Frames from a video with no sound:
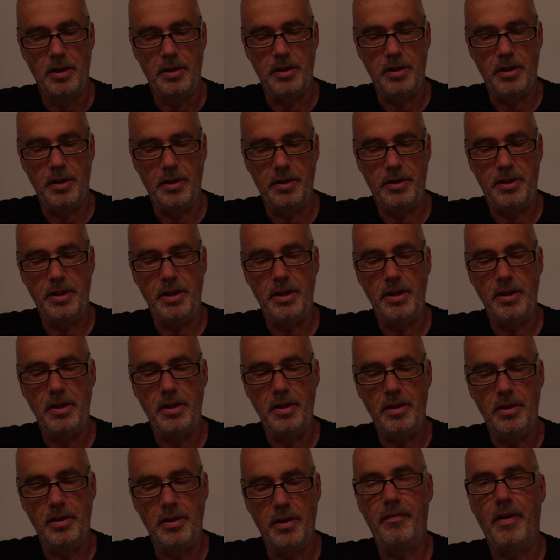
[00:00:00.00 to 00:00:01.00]
the
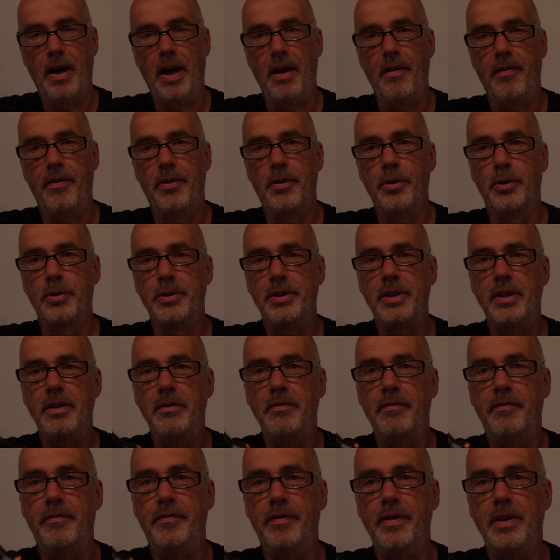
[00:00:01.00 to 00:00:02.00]

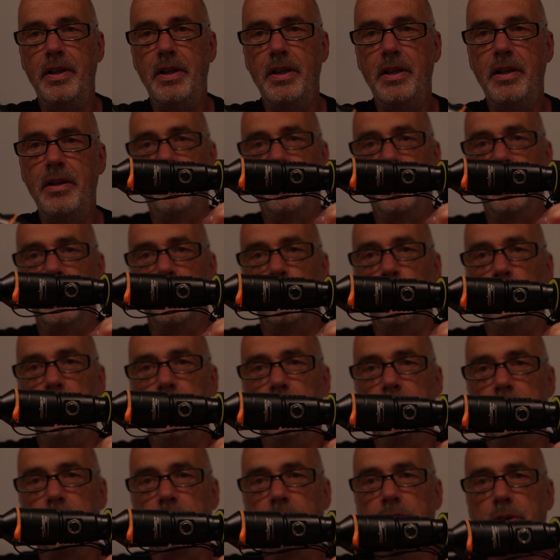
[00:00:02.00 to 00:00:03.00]
D530V fitted
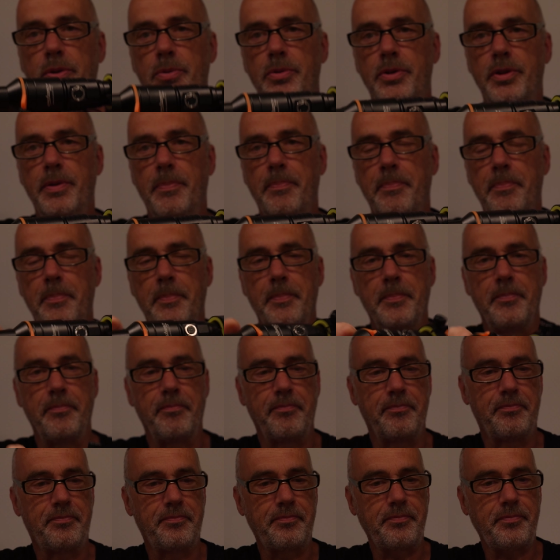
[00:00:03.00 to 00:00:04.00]
with a snoot.
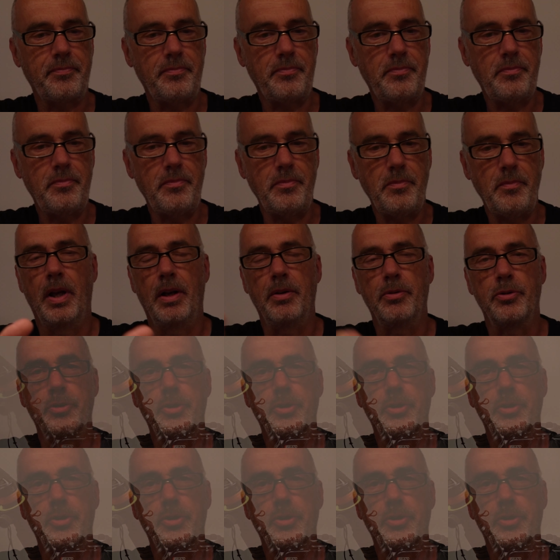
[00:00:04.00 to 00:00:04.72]
I'll